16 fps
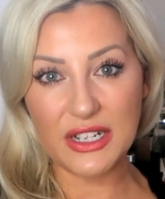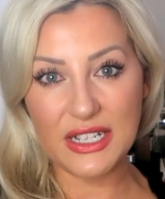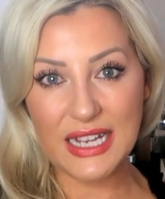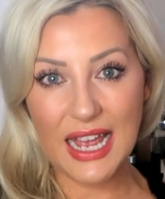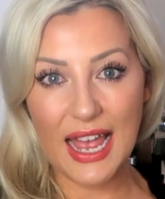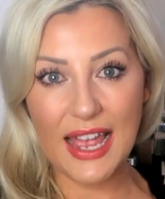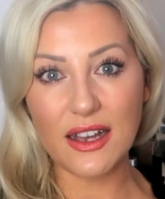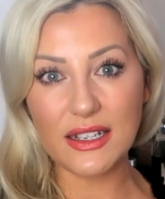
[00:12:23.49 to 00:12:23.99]
the
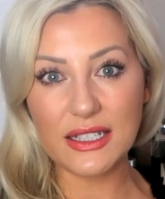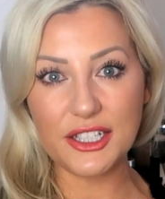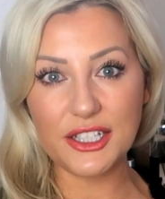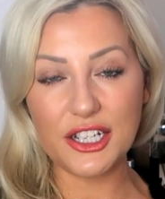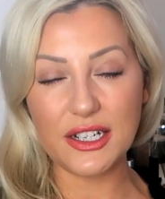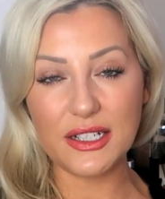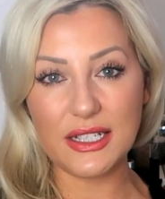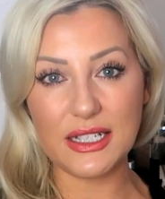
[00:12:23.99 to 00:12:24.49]
day I
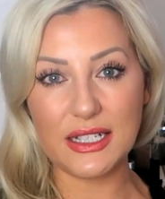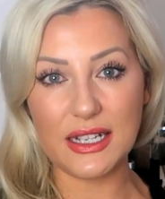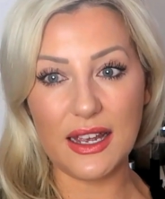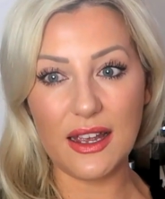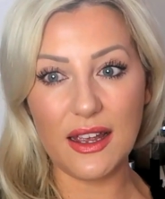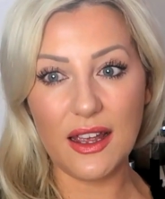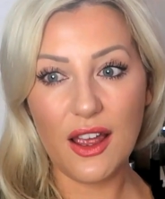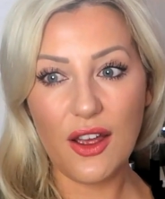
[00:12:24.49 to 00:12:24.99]
started
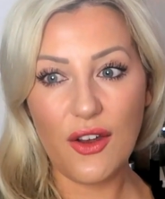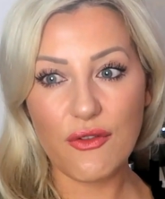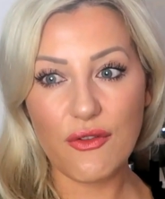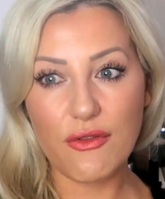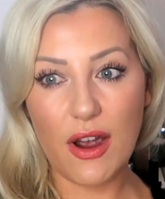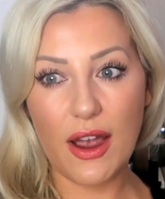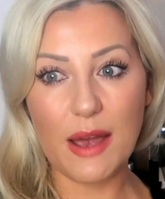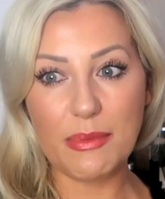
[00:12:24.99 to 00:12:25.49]
it
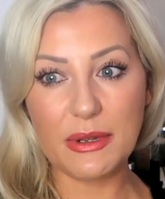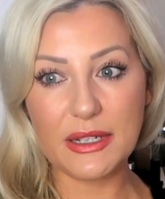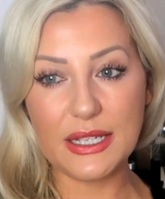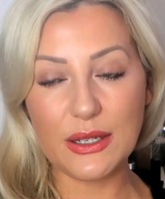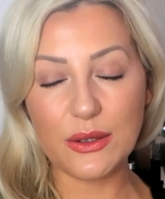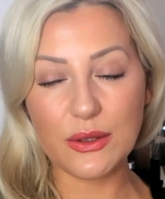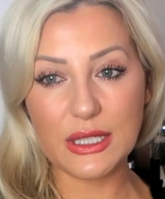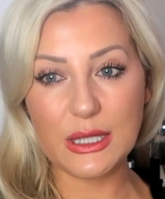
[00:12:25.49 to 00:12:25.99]
right up
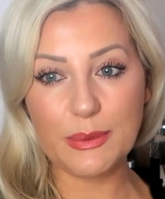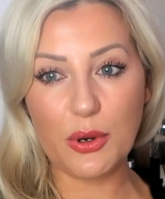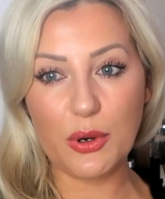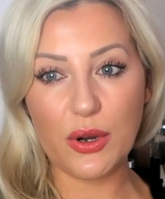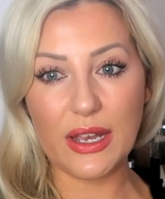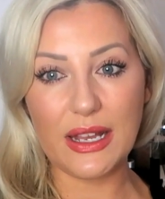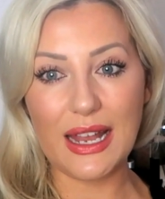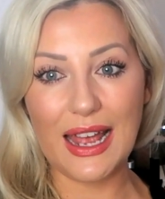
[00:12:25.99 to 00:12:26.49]
until this
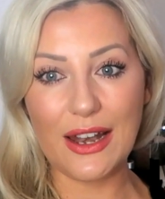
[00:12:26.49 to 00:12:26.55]
point,